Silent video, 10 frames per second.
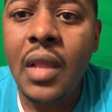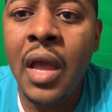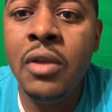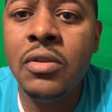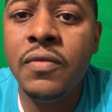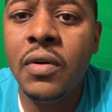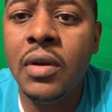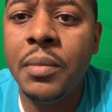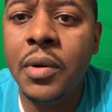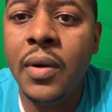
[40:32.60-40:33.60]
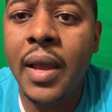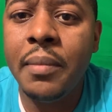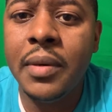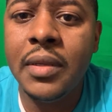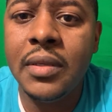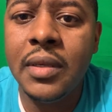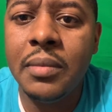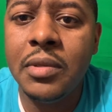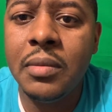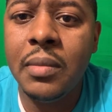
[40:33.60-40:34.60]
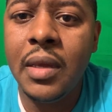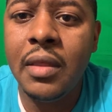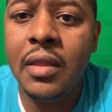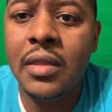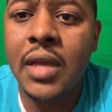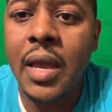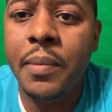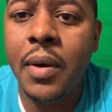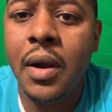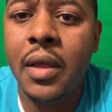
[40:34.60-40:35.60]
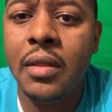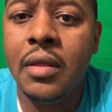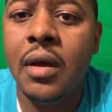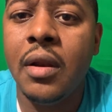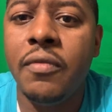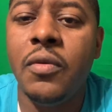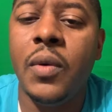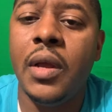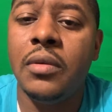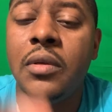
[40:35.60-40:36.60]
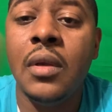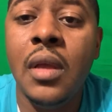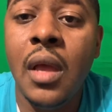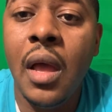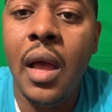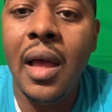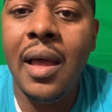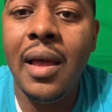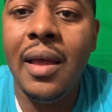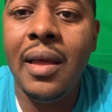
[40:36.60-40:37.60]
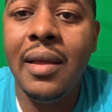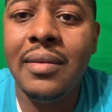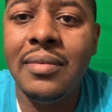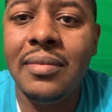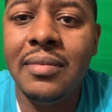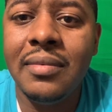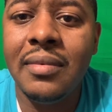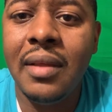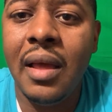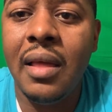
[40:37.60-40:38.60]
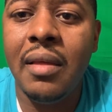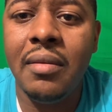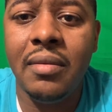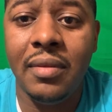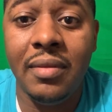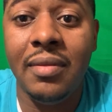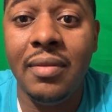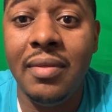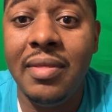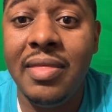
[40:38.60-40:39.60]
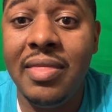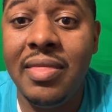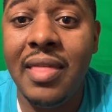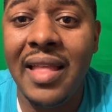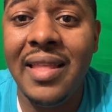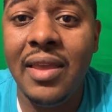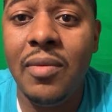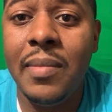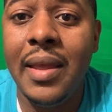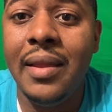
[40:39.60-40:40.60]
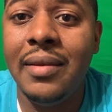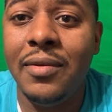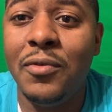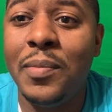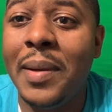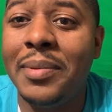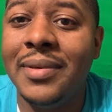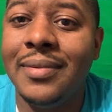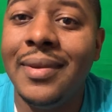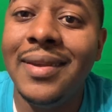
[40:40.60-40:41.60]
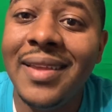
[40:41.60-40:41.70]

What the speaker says: I used to vote Democrat, but it seems to me the entire party have gone off the rails. Uh, uh, I think you mean the Republicans.